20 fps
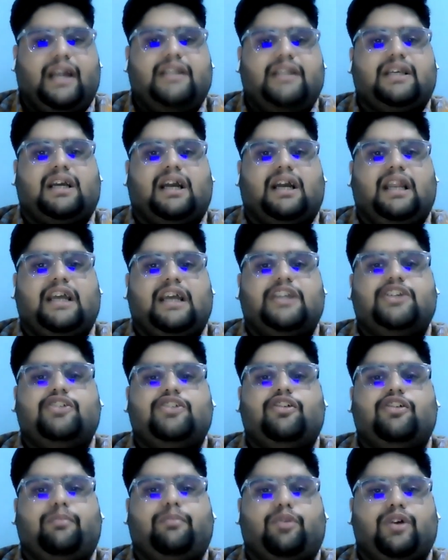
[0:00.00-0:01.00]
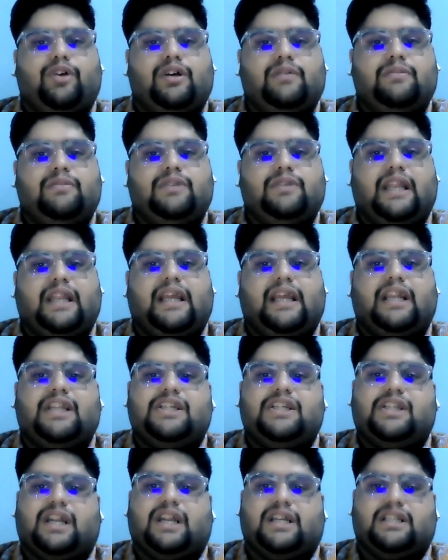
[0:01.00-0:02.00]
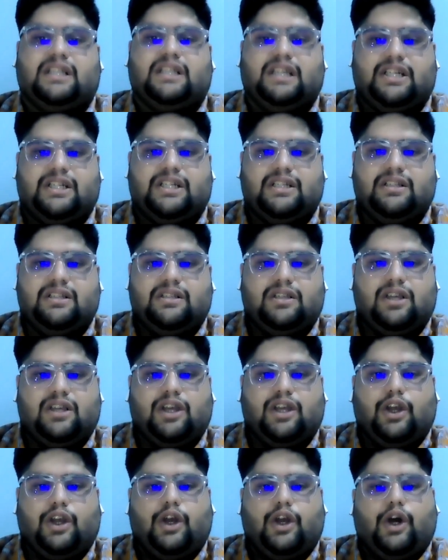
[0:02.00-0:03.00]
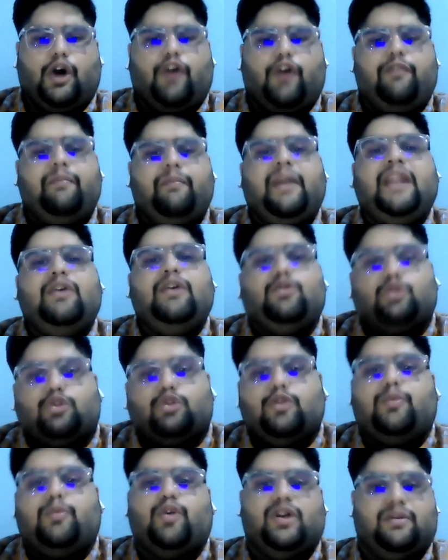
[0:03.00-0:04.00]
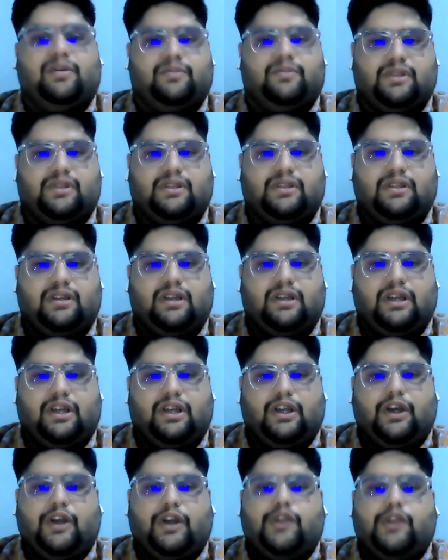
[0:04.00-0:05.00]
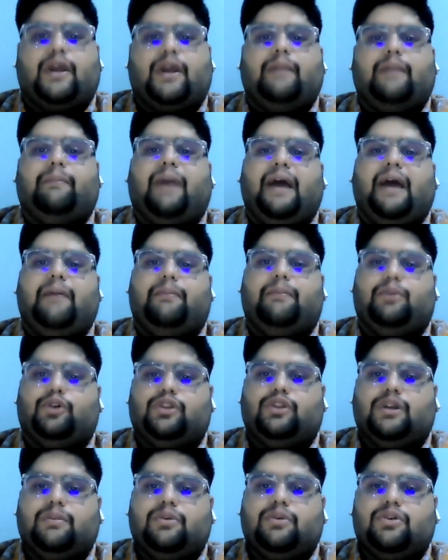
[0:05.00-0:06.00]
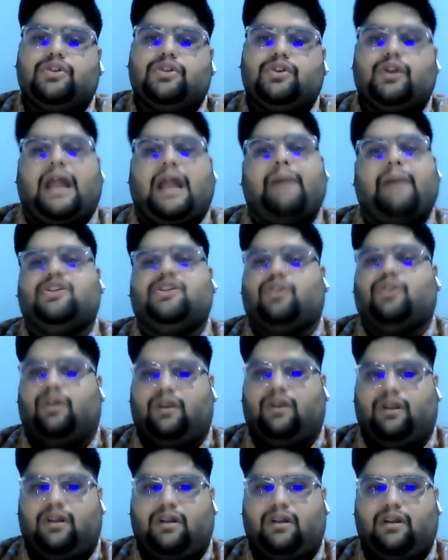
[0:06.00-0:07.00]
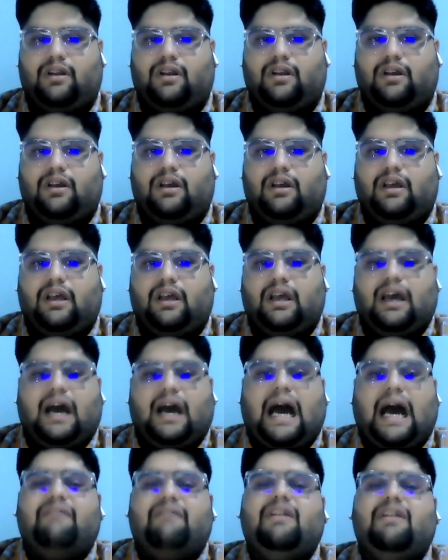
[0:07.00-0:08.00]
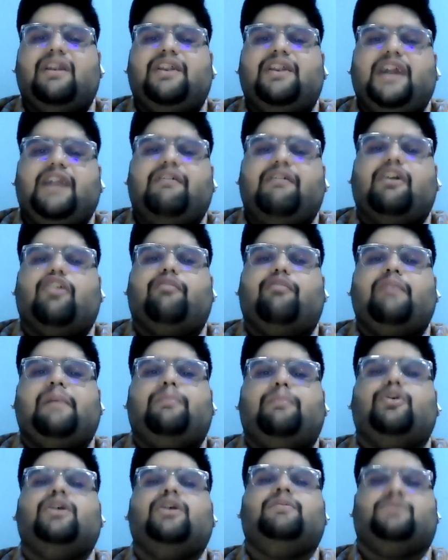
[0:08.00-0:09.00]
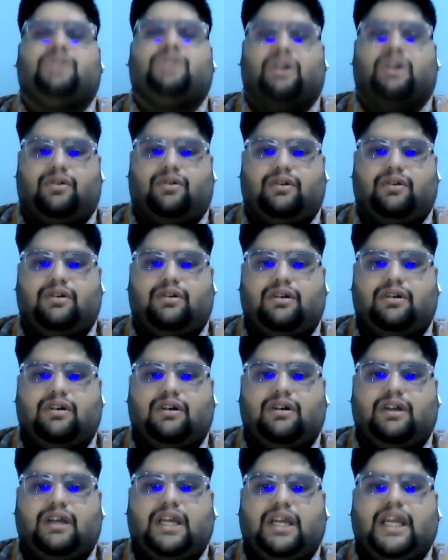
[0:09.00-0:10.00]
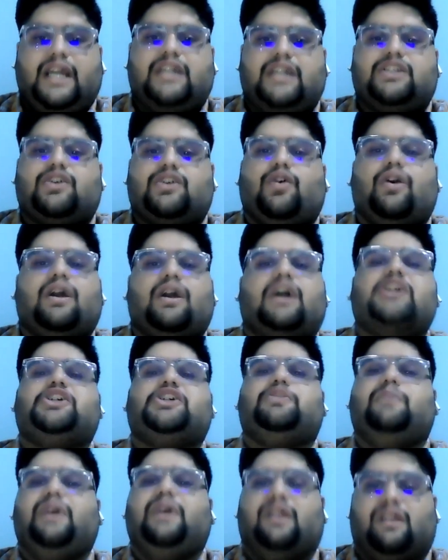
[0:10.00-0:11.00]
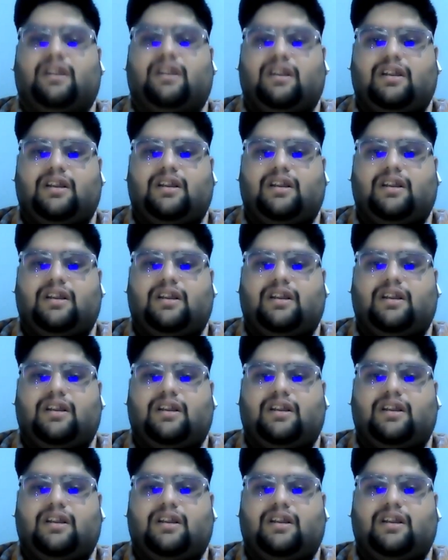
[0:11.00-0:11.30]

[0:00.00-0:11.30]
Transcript: It is a collection of poems and English translations of many Urdu poems. You can buy both the books on Amazon. I will read one of my poems now. It's called Kashmir.